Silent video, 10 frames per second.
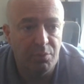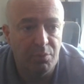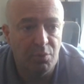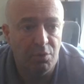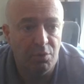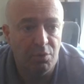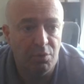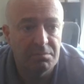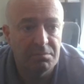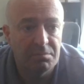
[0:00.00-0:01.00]
board,
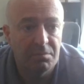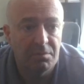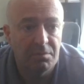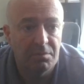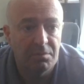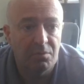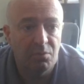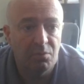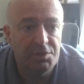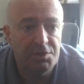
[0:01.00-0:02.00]

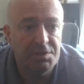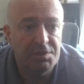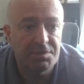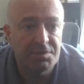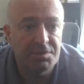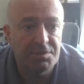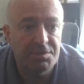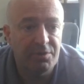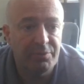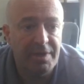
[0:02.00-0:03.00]
which is an
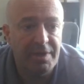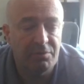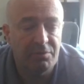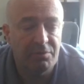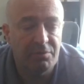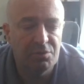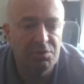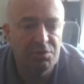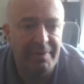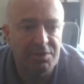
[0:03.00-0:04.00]
array of
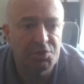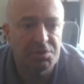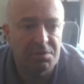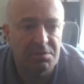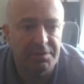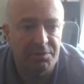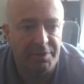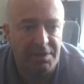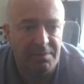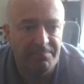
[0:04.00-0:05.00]
two-dimensional
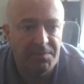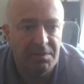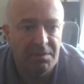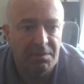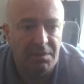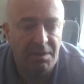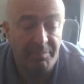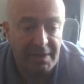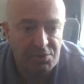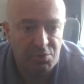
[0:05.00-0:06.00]
array, a
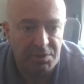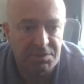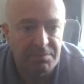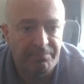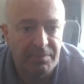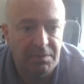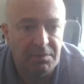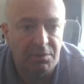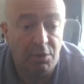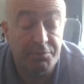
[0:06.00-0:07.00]
matrix
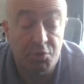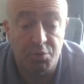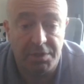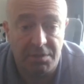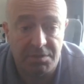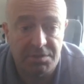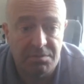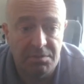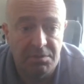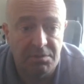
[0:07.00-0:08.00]
of strings.
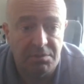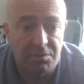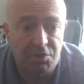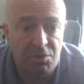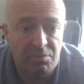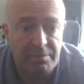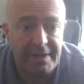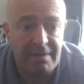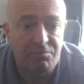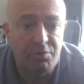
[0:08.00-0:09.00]
So
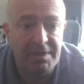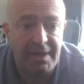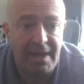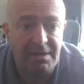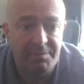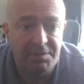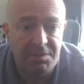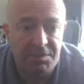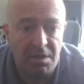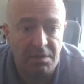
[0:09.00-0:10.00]
every element
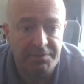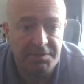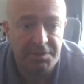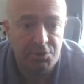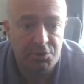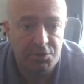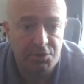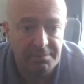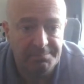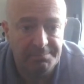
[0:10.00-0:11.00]
itself is a
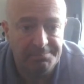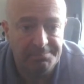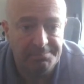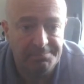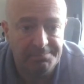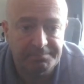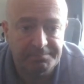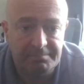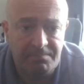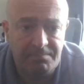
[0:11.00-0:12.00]
string.
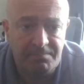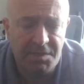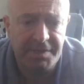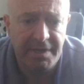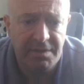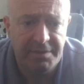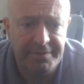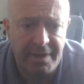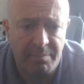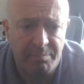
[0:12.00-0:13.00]
It's a
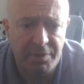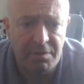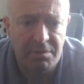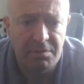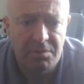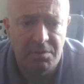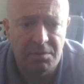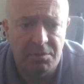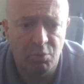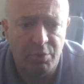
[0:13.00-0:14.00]
number
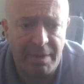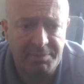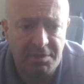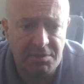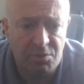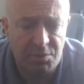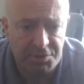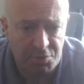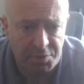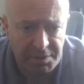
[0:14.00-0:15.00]
wrapped into a
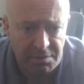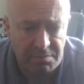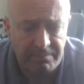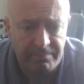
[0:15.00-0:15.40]
string.